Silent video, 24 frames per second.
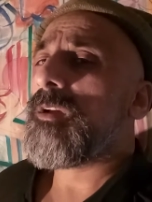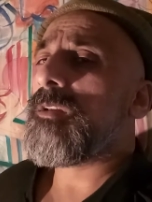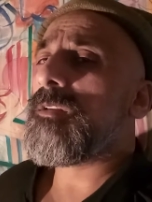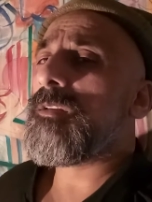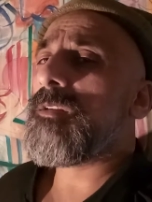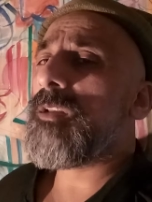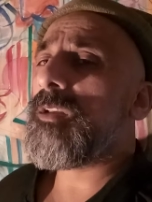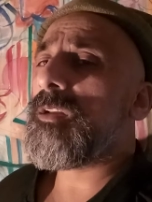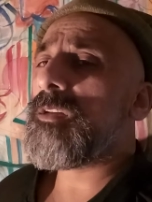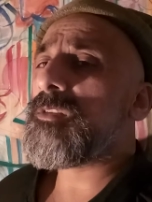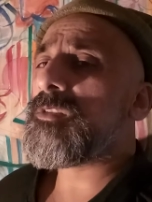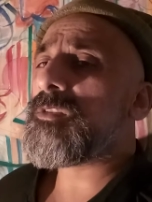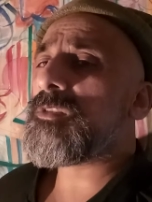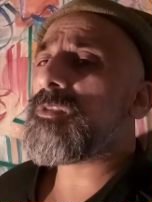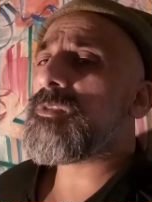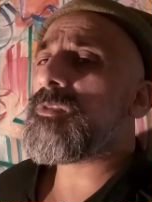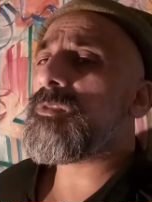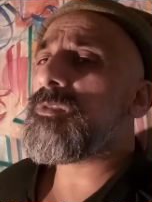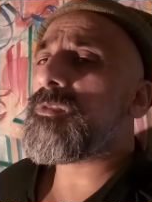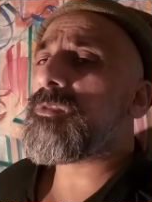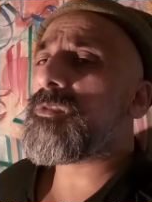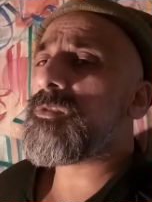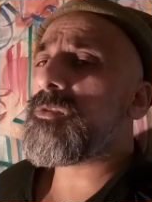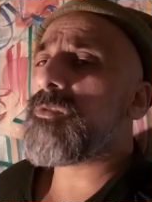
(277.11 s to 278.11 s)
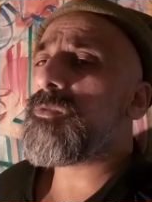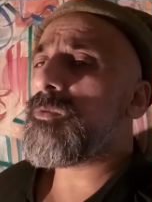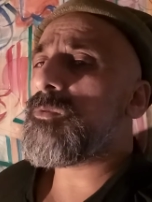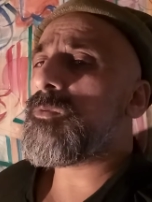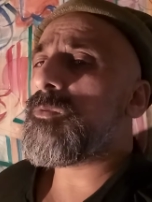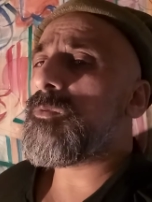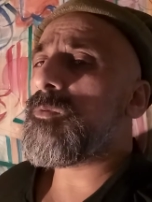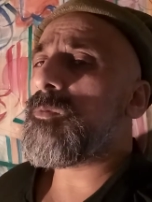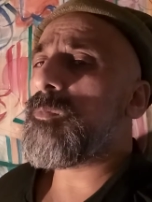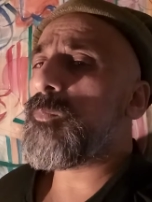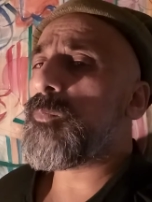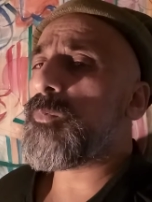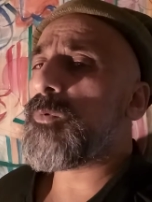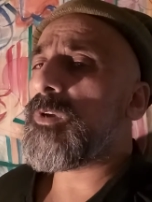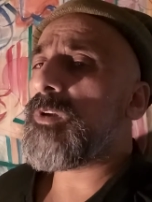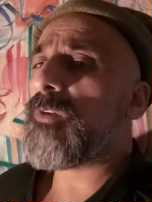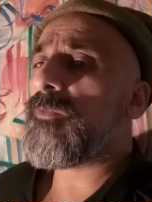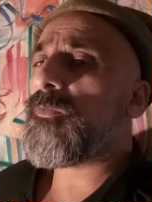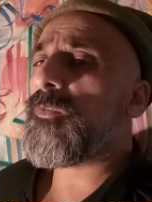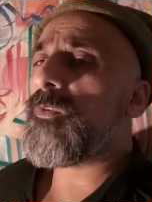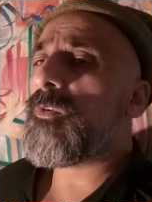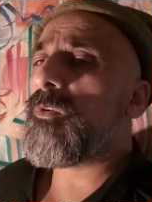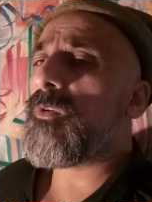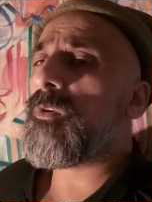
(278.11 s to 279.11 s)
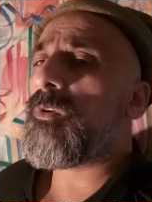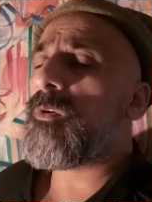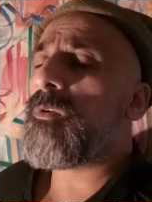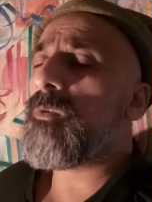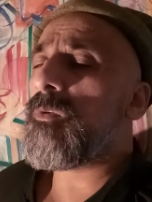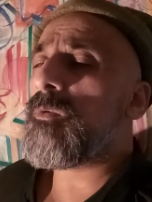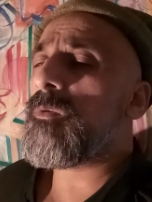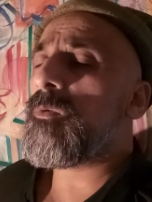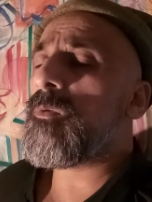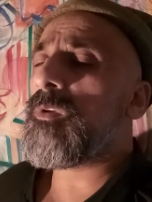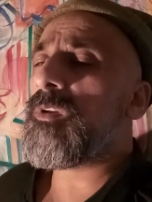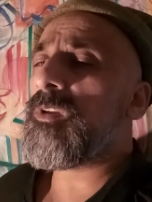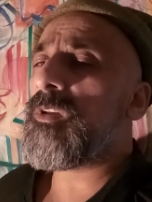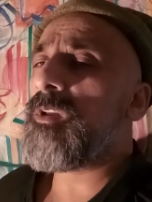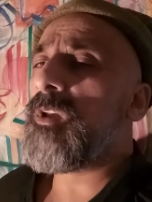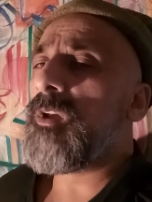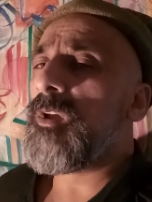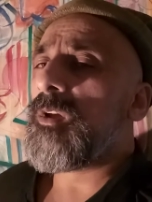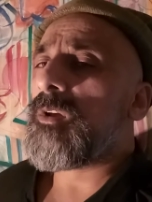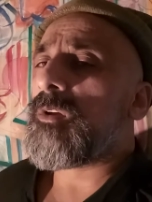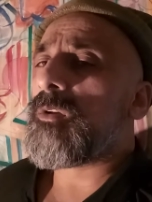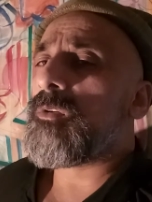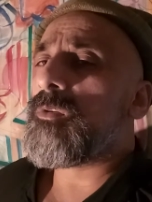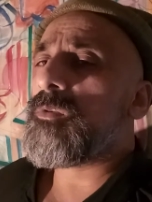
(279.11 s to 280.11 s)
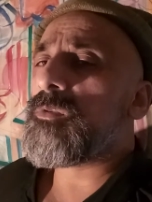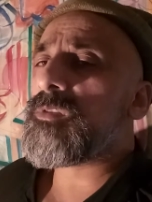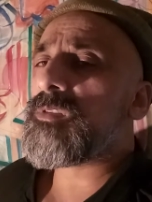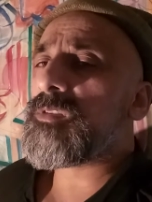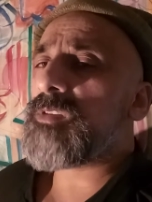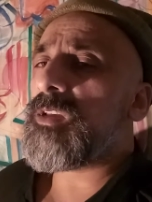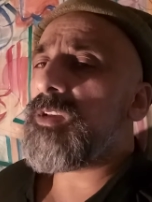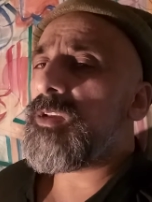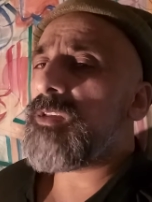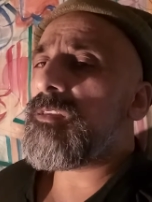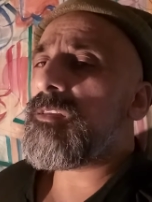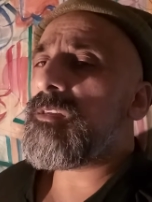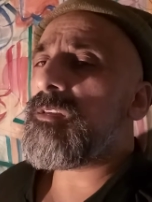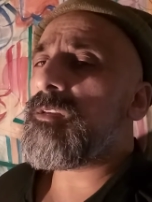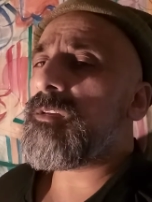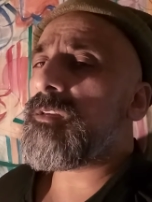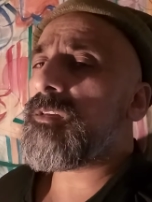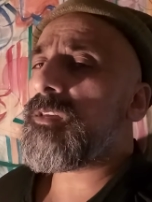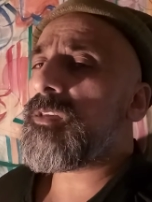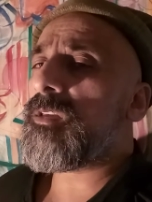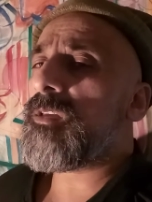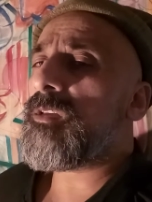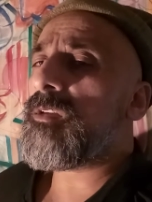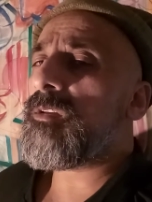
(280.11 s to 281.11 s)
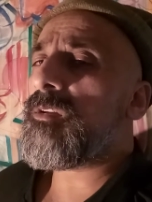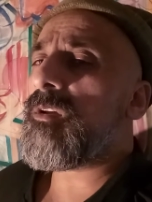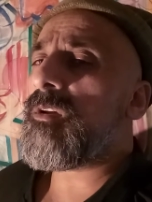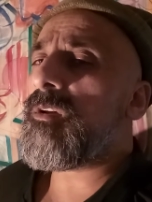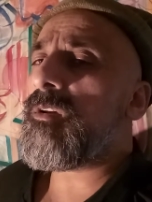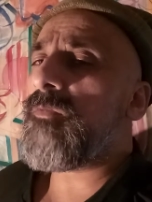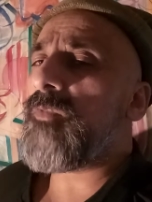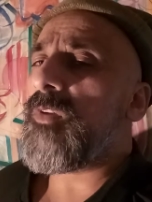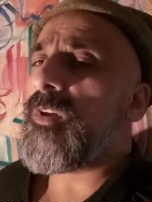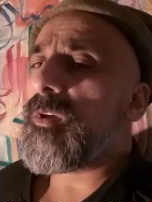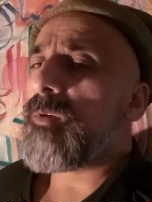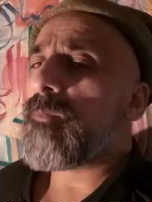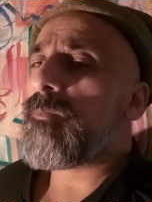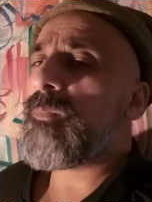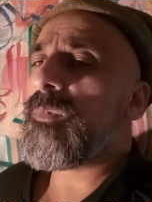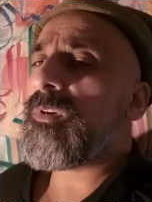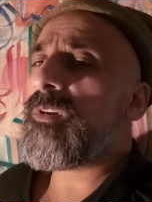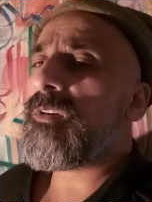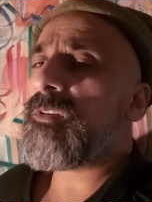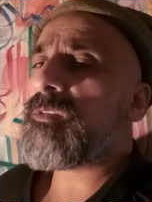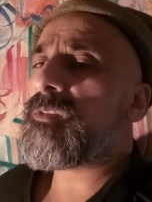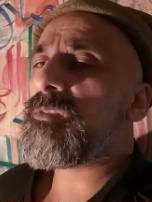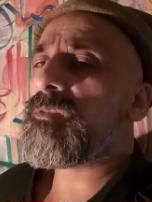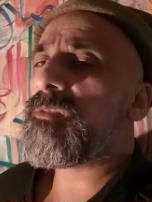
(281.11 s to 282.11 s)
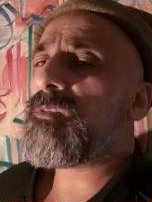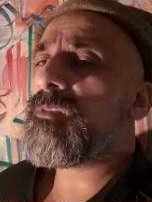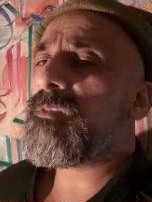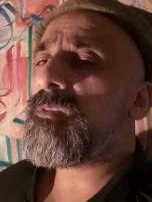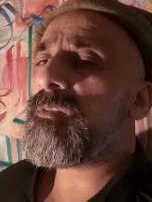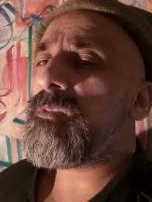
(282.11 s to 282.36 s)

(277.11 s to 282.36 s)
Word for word: nation to pray for holy Hussein, the king of martyrs.